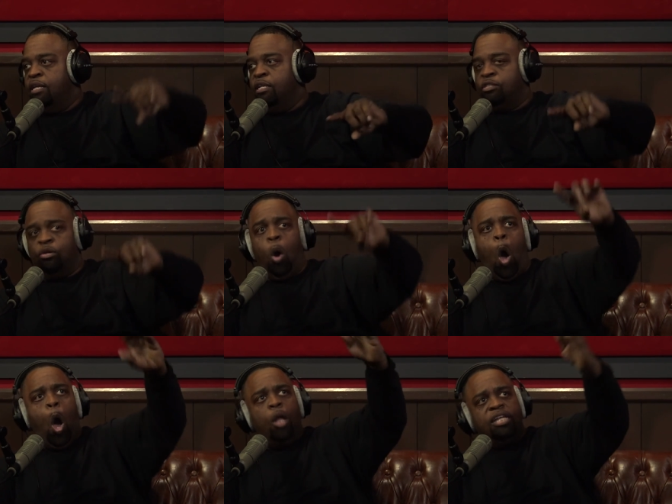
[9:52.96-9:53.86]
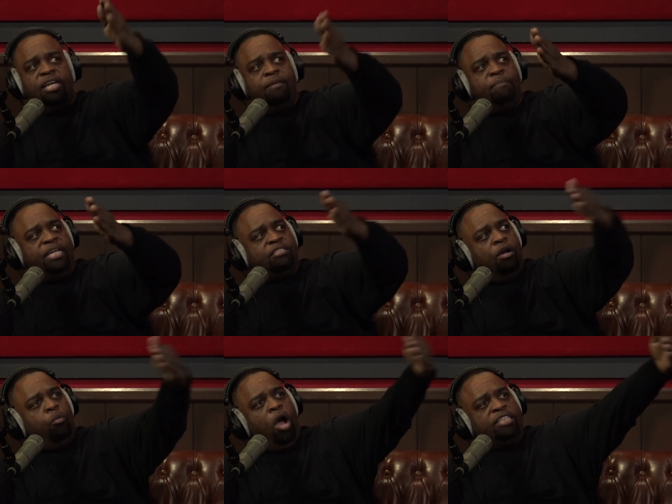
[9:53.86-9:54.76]
Mm-hmm. So all the inmates
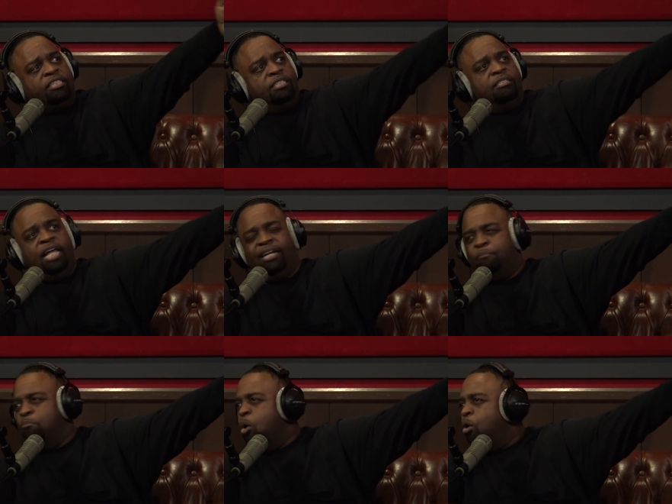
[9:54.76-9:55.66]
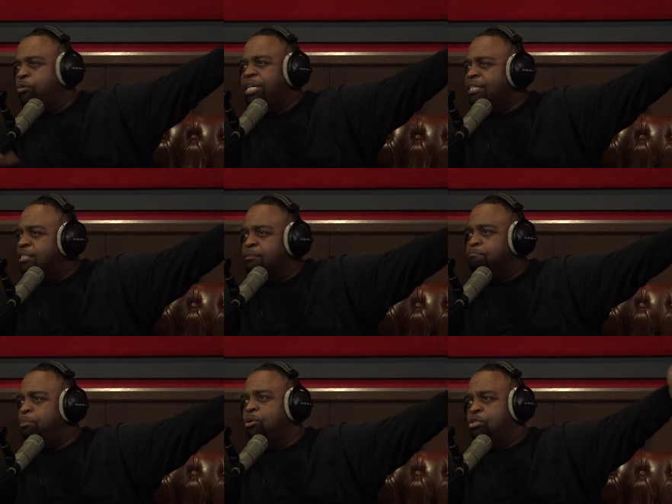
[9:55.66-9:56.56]
are watching like Maury or some
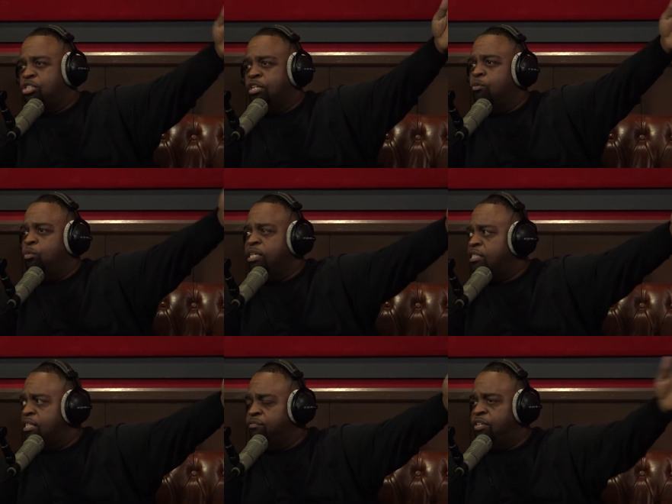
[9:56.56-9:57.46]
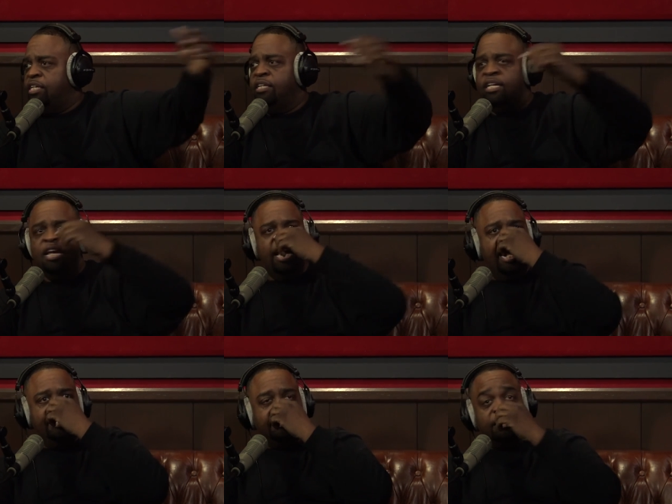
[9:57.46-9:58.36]
bullshit on one T V, mm-hmm.
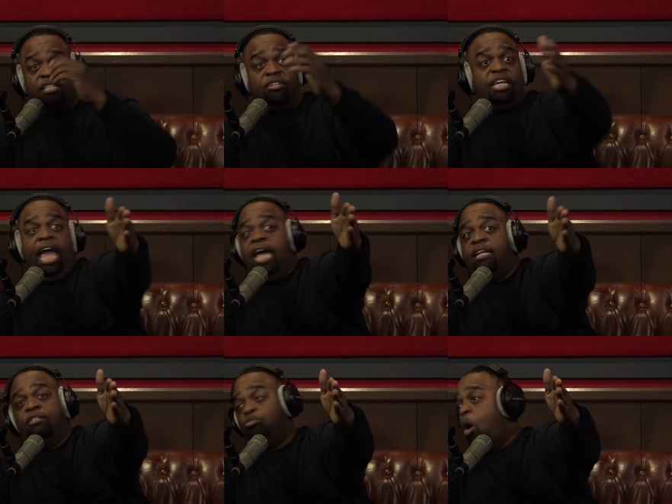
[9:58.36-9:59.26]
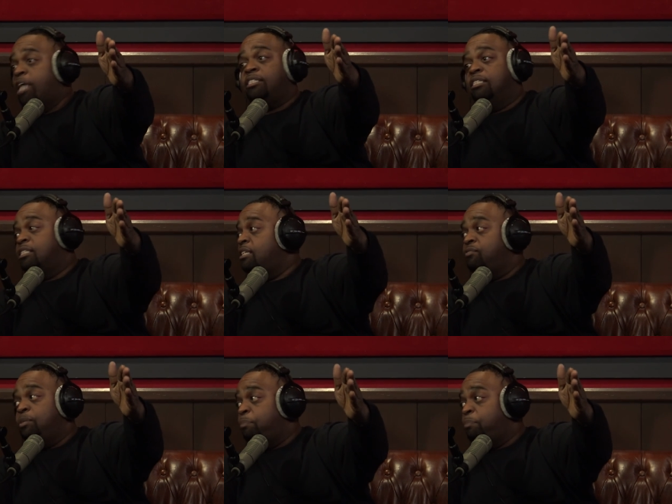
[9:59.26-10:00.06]
and this other cat is watching the T V